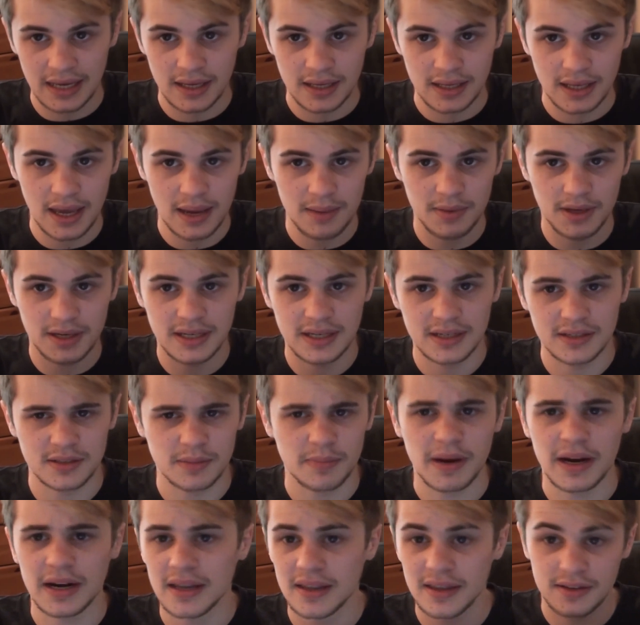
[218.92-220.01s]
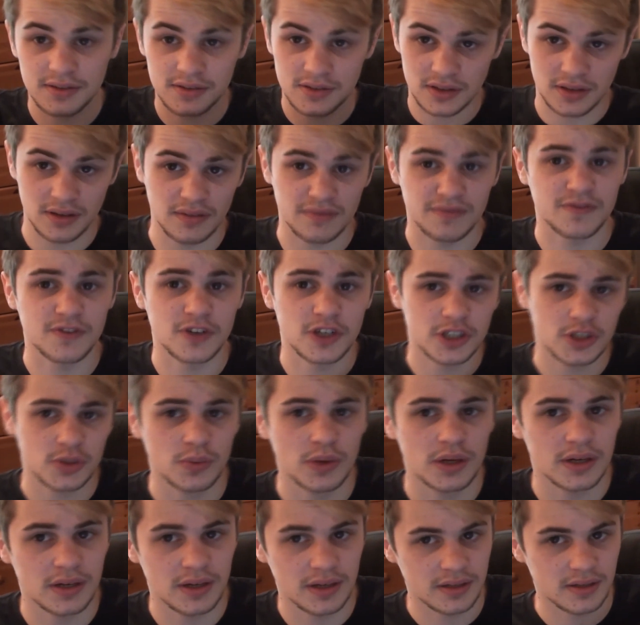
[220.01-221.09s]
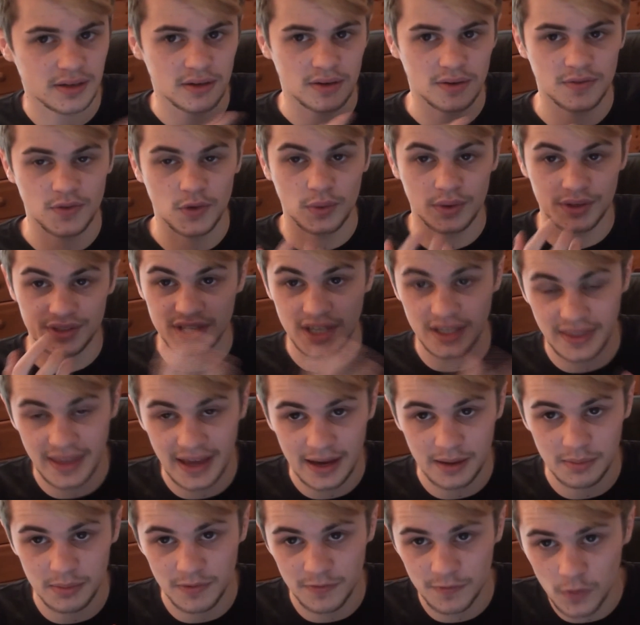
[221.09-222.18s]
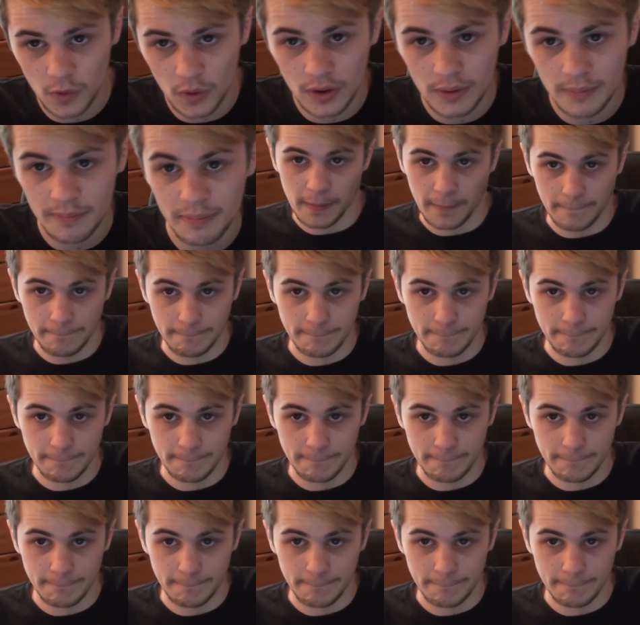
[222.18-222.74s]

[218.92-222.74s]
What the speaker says: game ideas. Apparently there's a first one, I don't know if you want to check that out before.